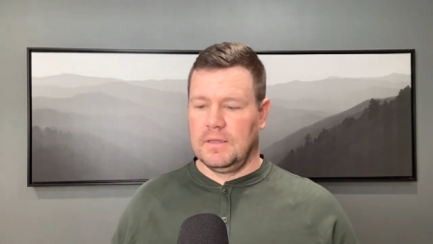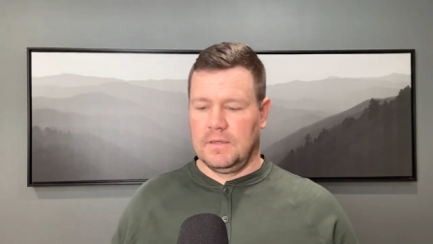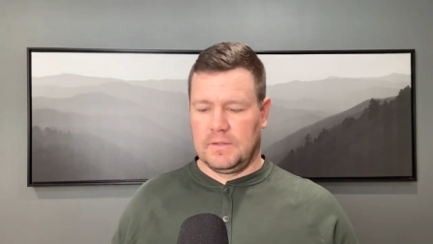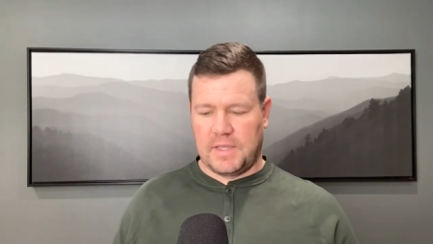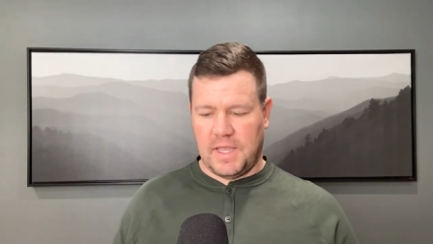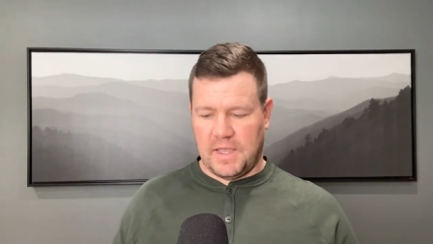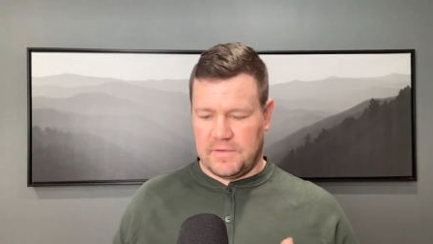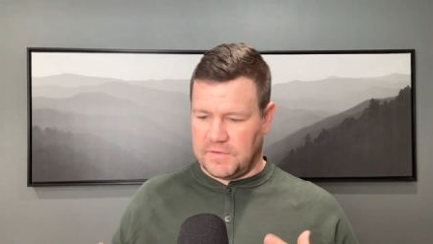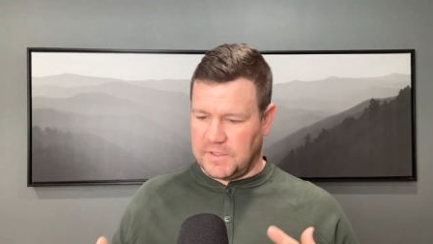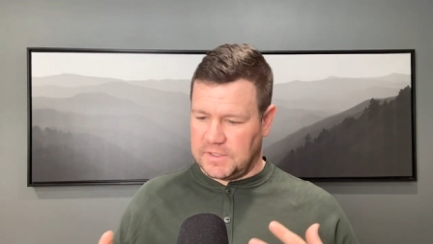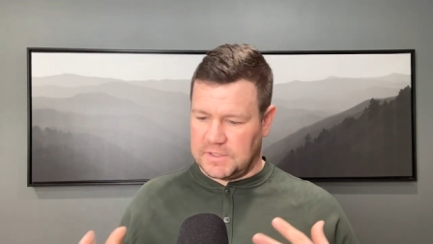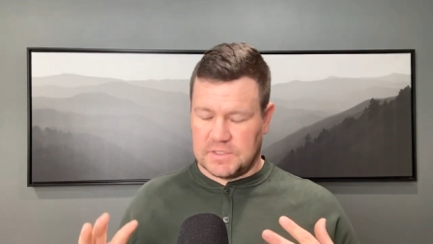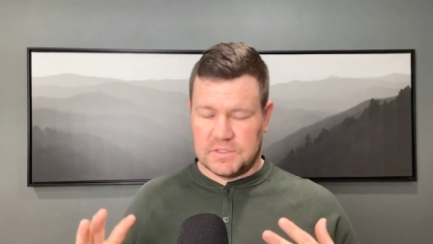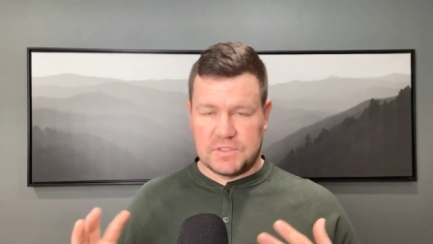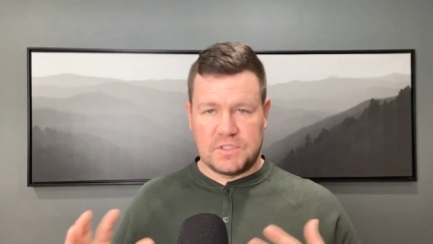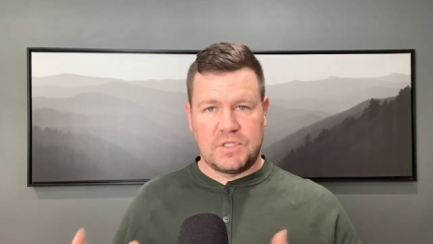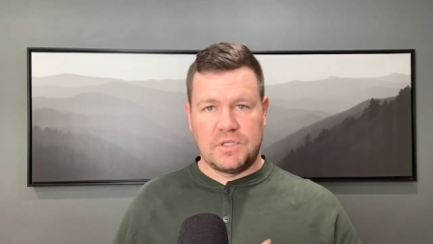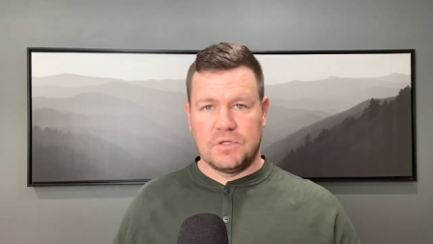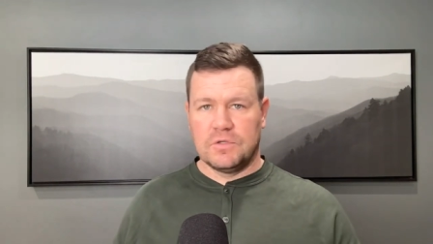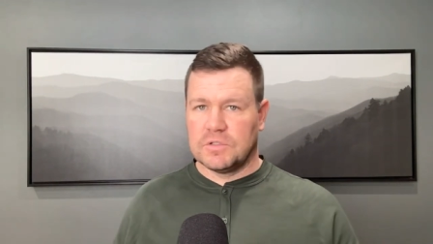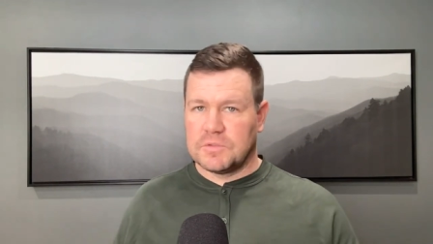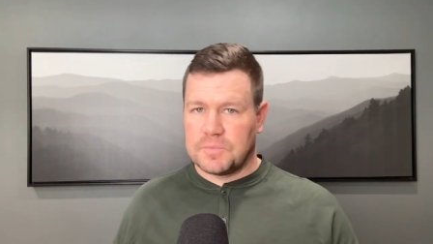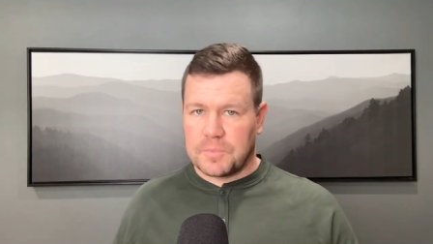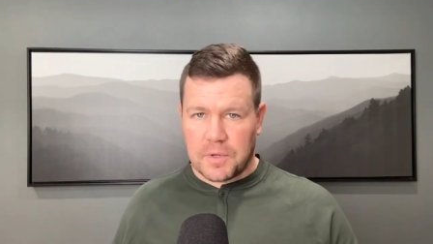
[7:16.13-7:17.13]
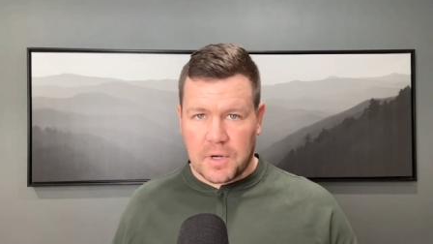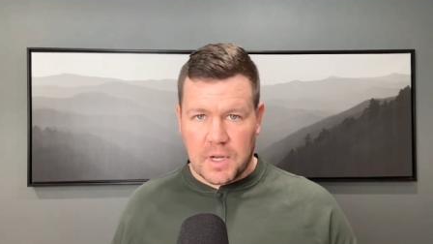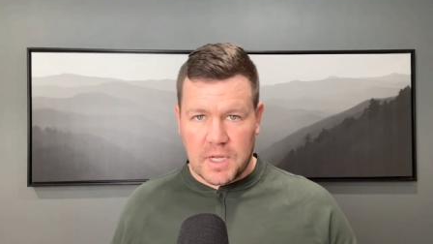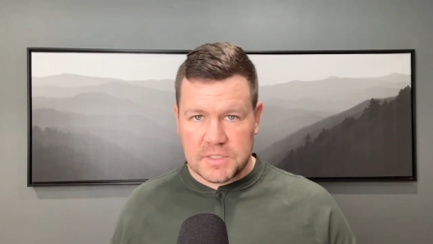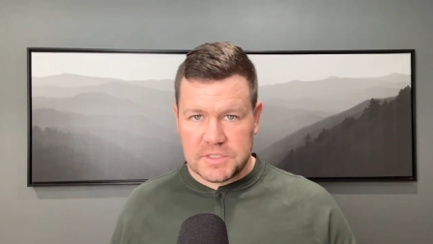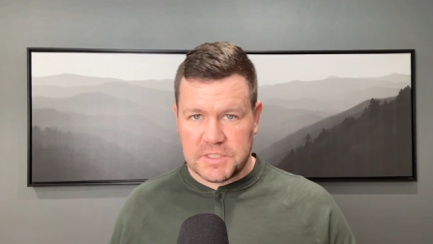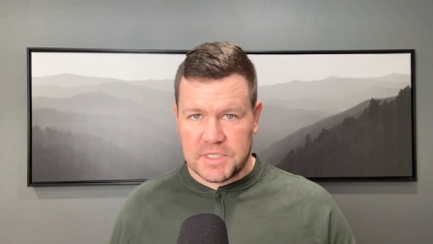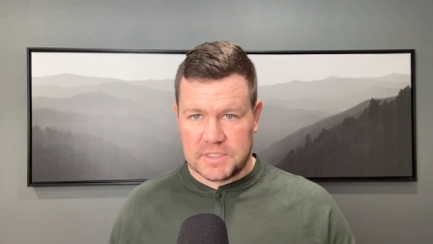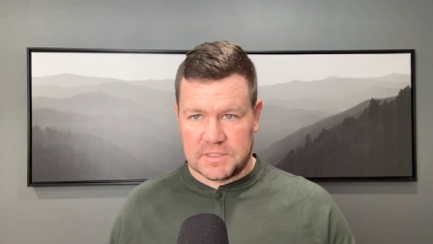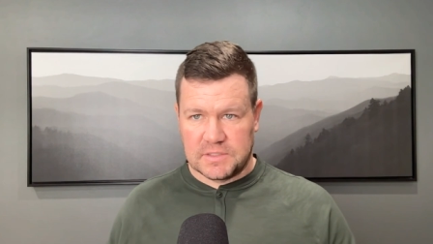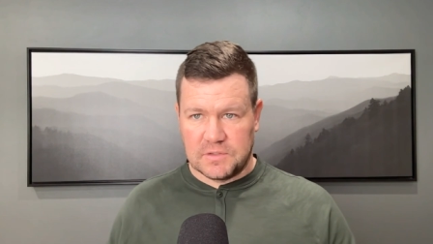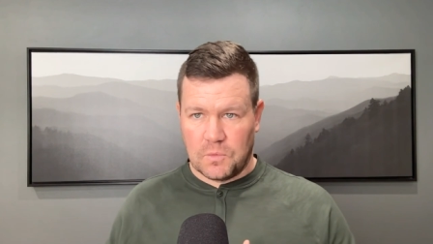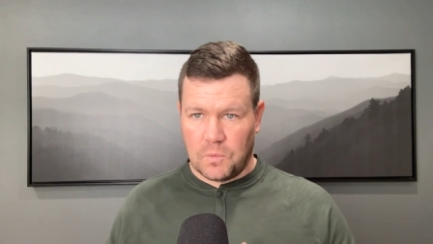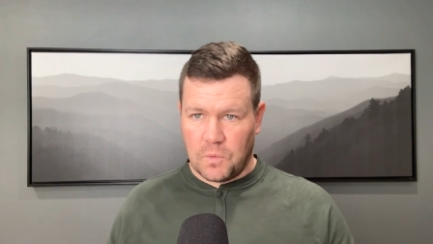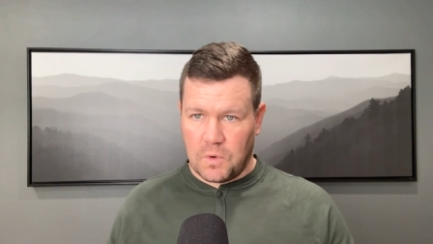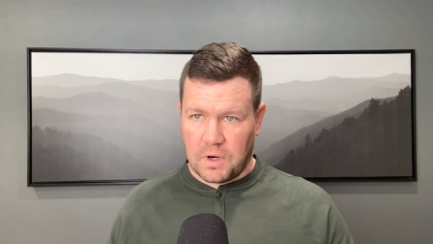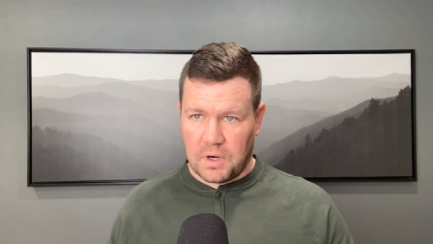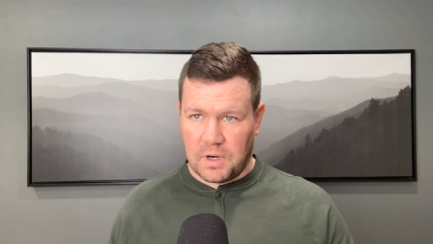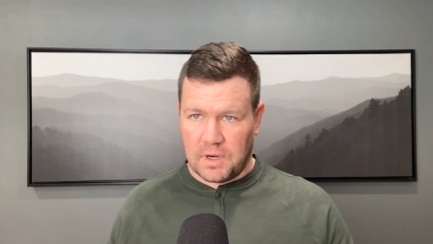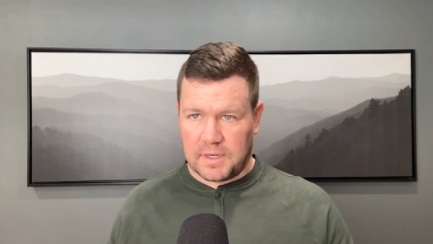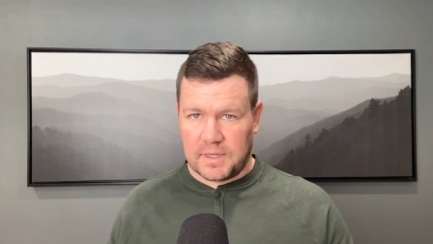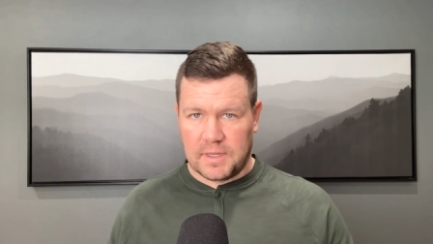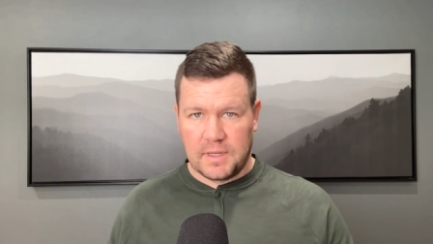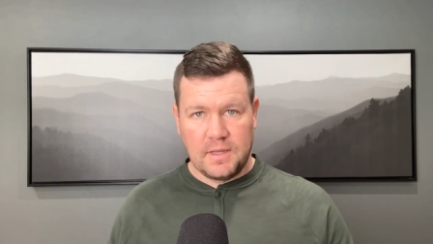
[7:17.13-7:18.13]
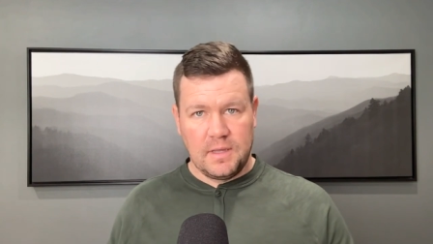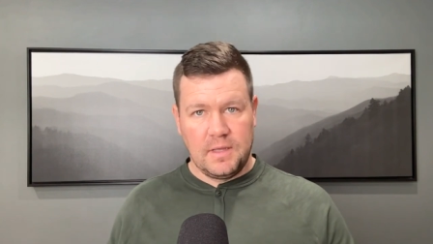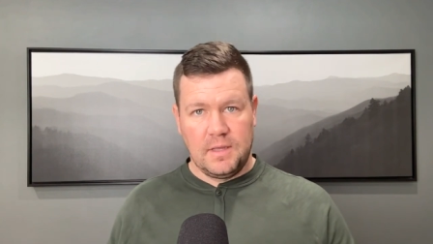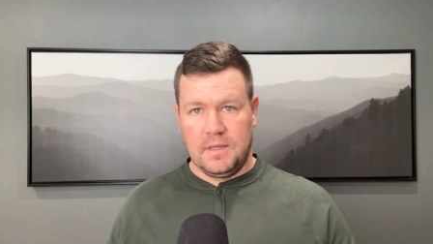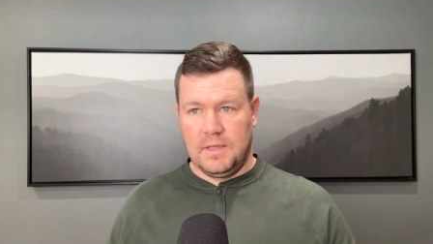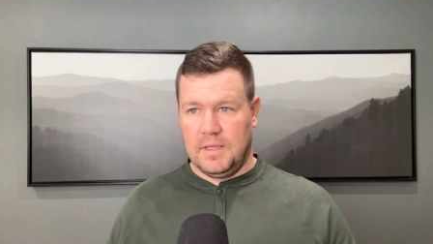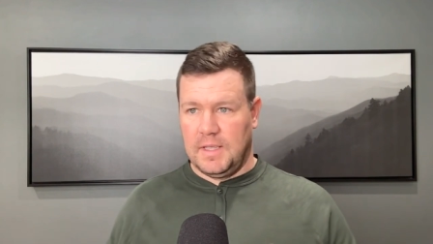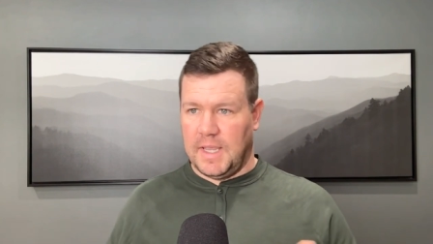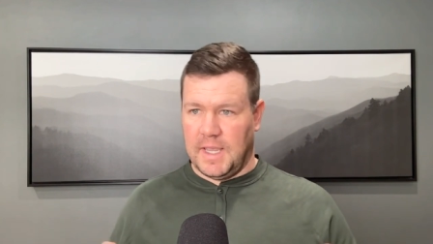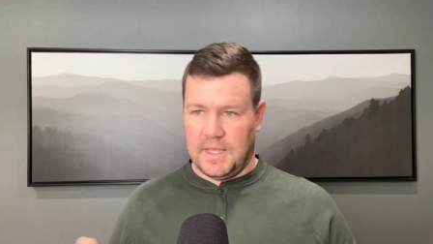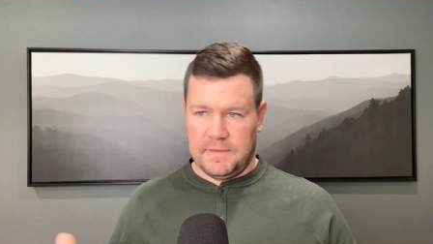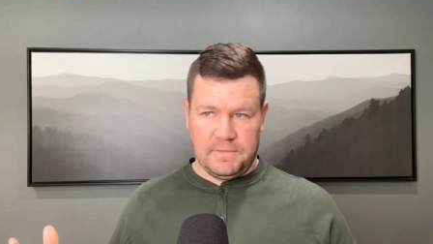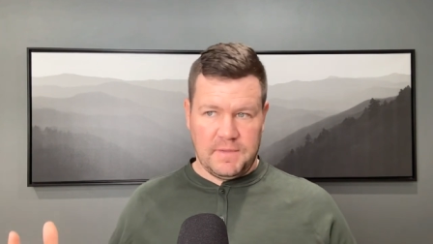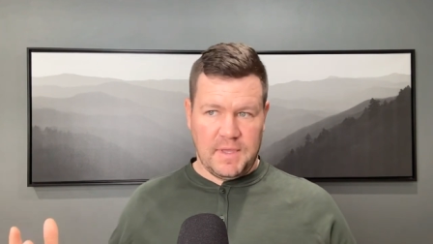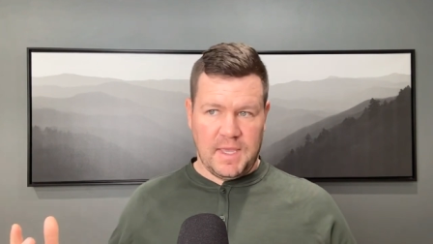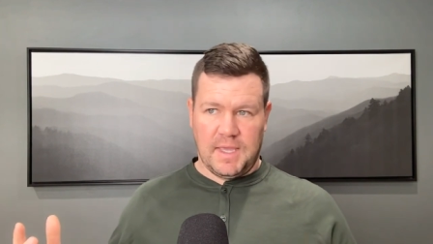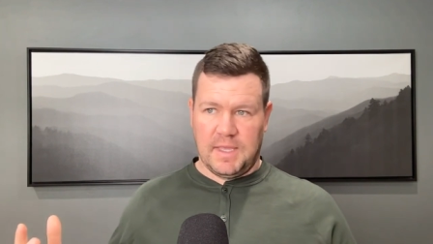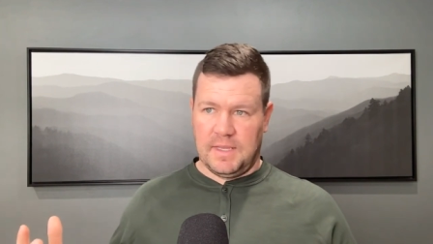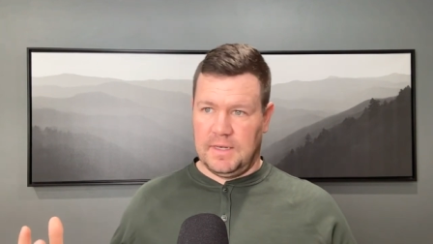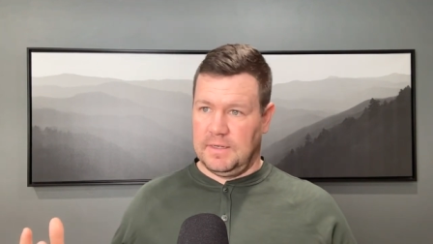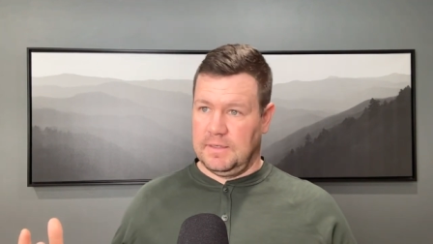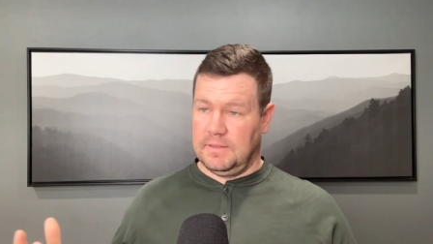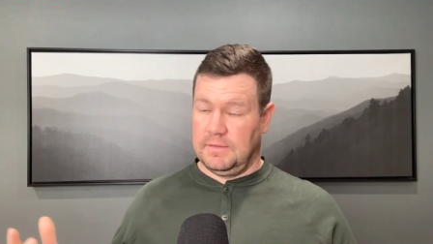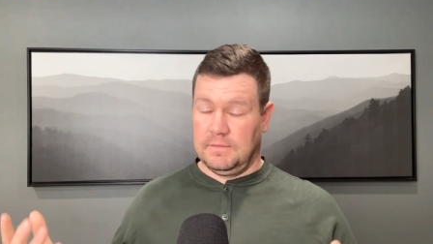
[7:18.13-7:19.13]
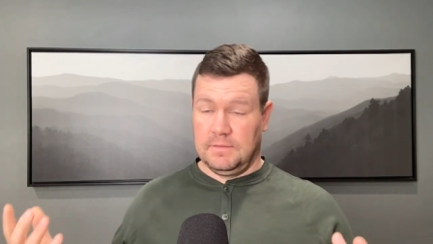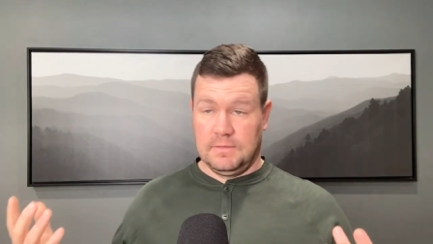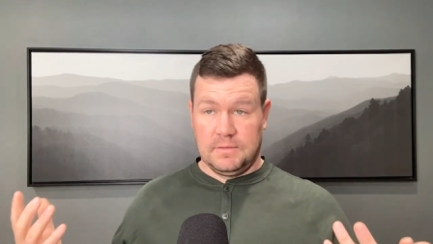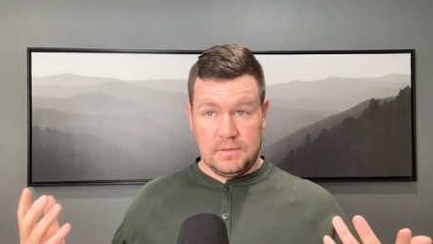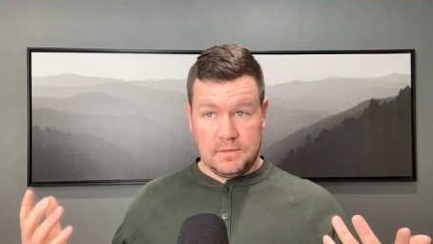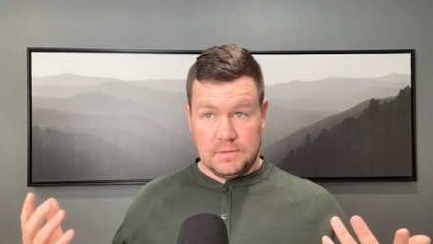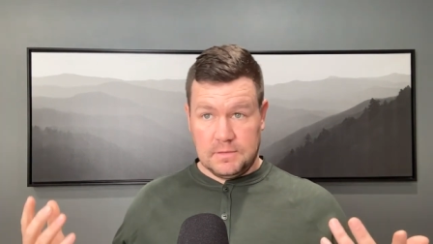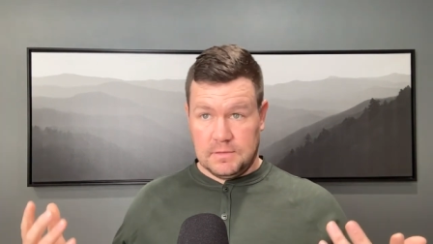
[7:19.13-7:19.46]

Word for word: okay, I've got this huge project at work. And then